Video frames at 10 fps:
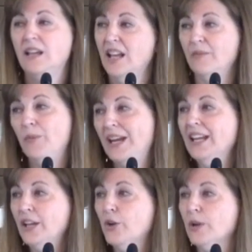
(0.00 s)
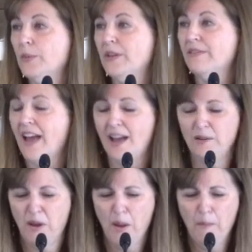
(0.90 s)
And we can agree with
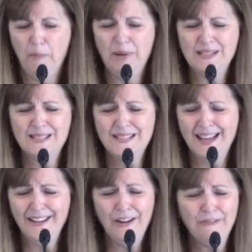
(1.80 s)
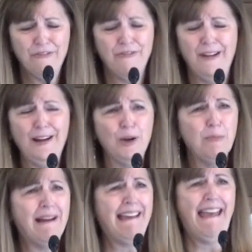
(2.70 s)
that. But set on fire
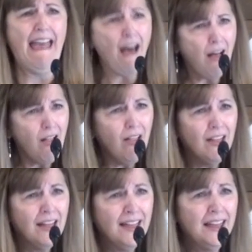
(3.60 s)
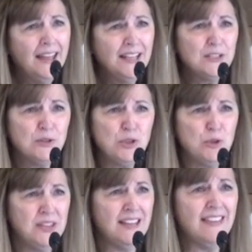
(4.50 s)
by hell? Don't
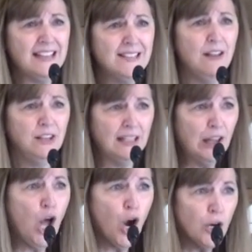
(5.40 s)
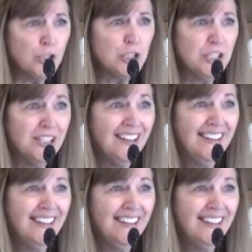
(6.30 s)
you think that's a little harsh?